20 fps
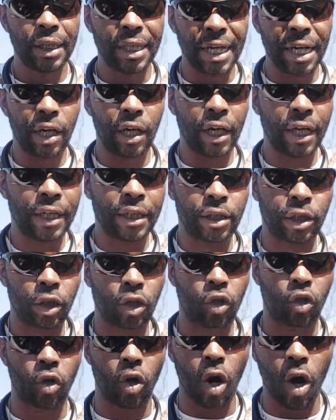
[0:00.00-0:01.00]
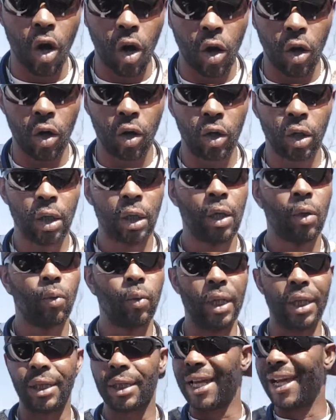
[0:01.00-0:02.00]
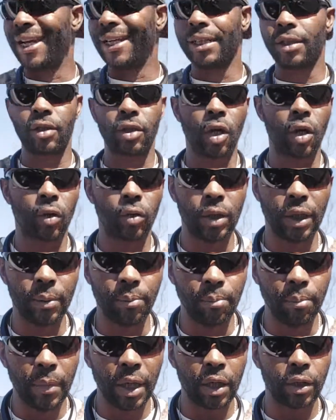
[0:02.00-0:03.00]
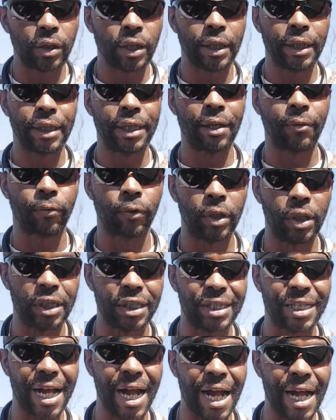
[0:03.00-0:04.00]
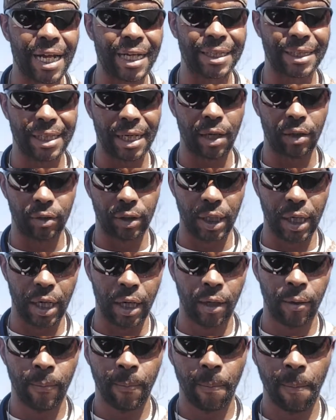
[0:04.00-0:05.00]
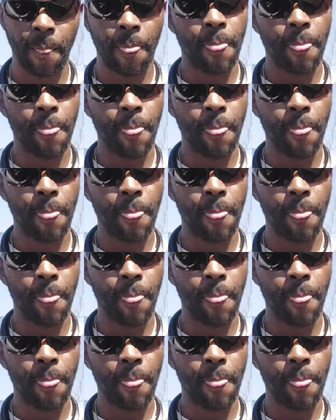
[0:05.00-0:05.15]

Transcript: there is a crawl with a totally million different designs out there.